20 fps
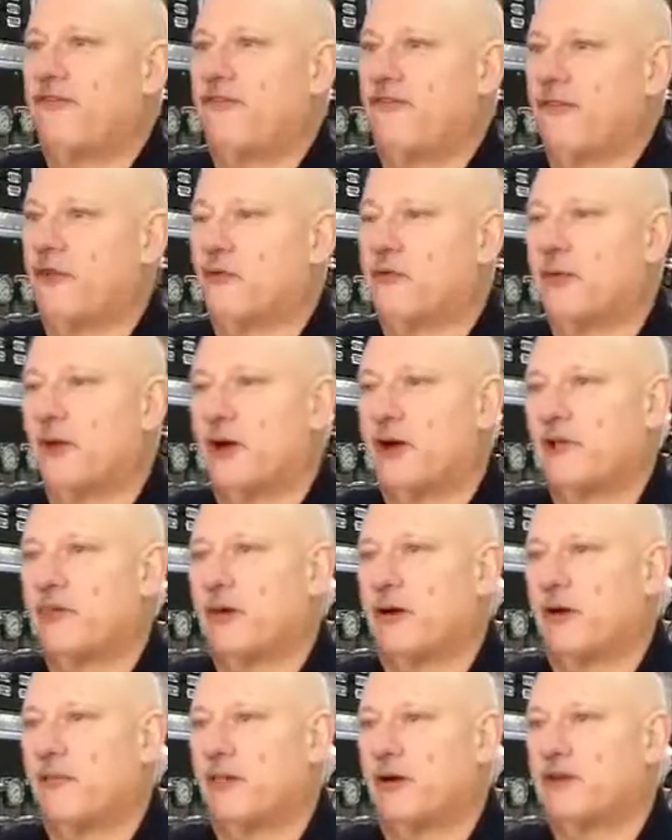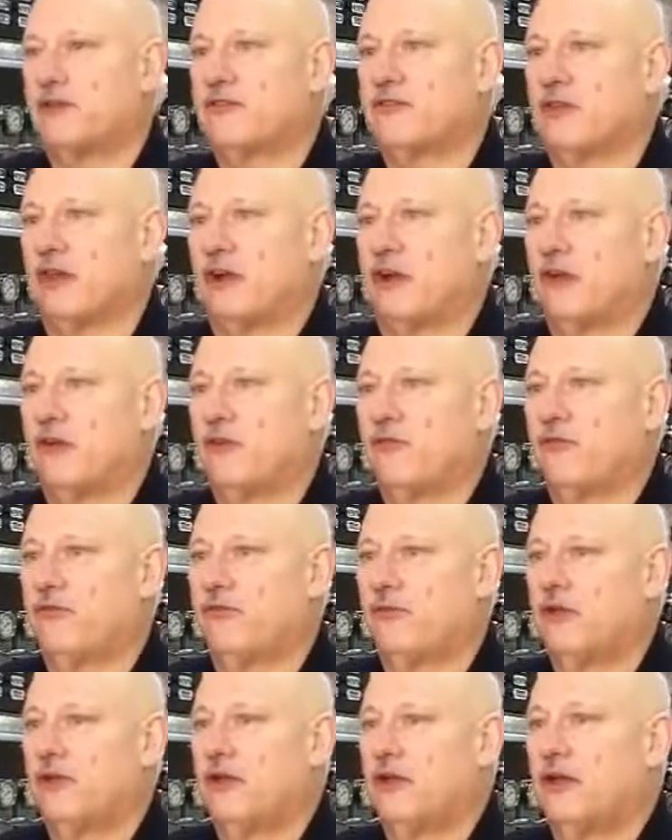feel better about myself.
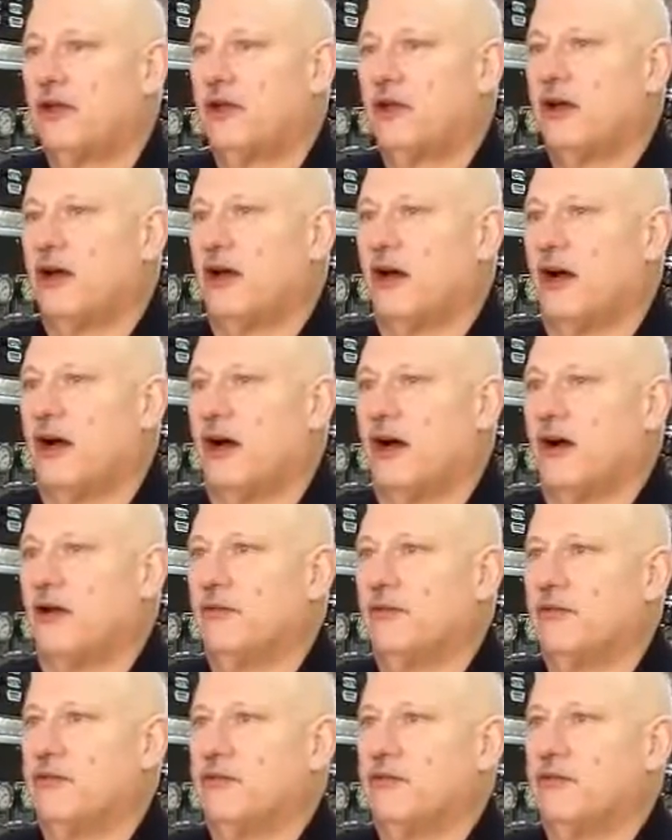Uh,